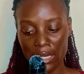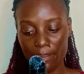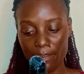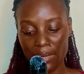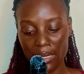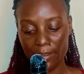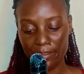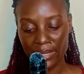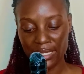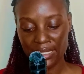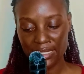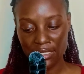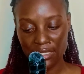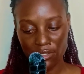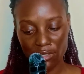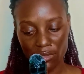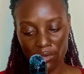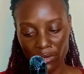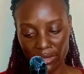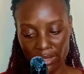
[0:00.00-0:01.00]

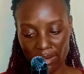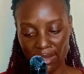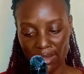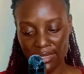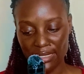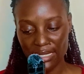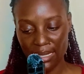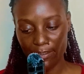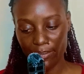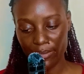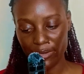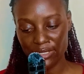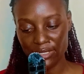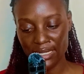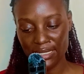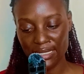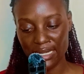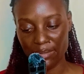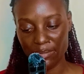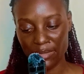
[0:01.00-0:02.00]
implementation coordinator,
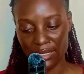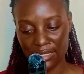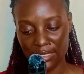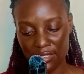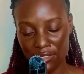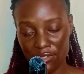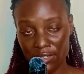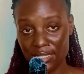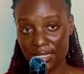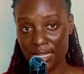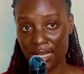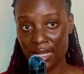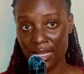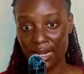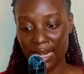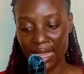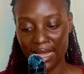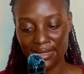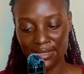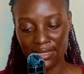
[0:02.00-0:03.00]
project administrator,
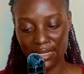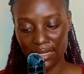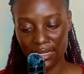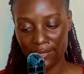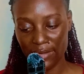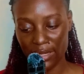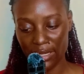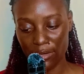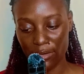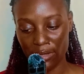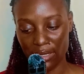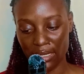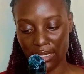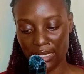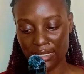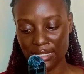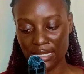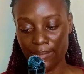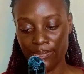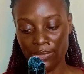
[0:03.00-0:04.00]
client delivery
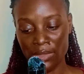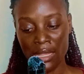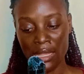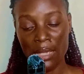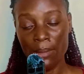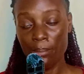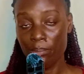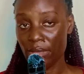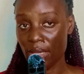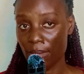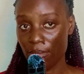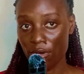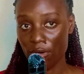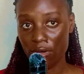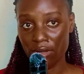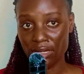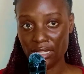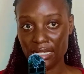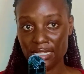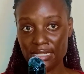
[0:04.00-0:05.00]
coordinator,
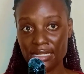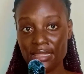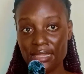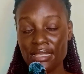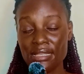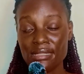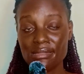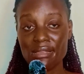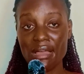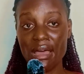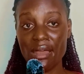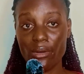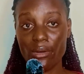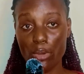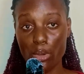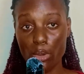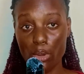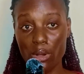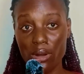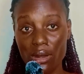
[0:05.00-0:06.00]
PMO coordinator. These are
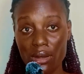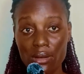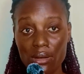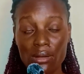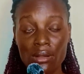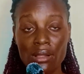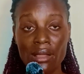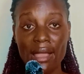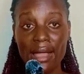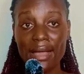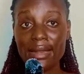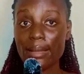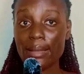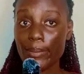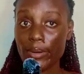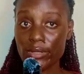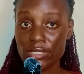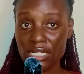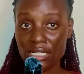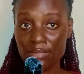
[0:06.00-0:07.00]
all under
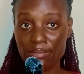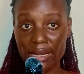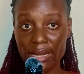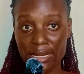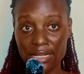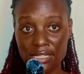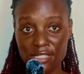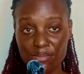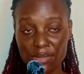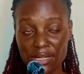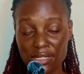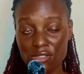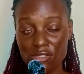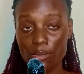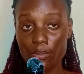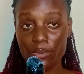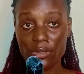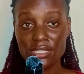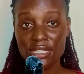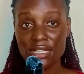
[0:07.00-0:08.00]
project management.
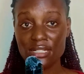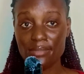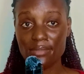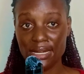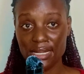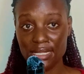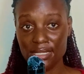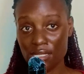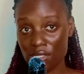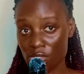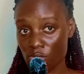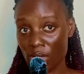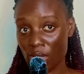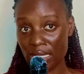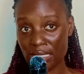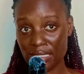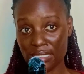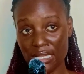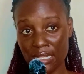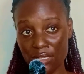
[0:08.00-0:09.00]
So project managers who are
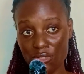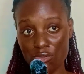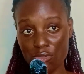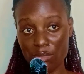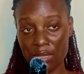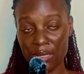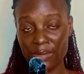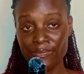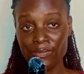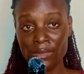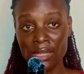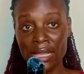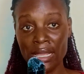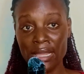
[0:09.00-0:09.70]
listening to me,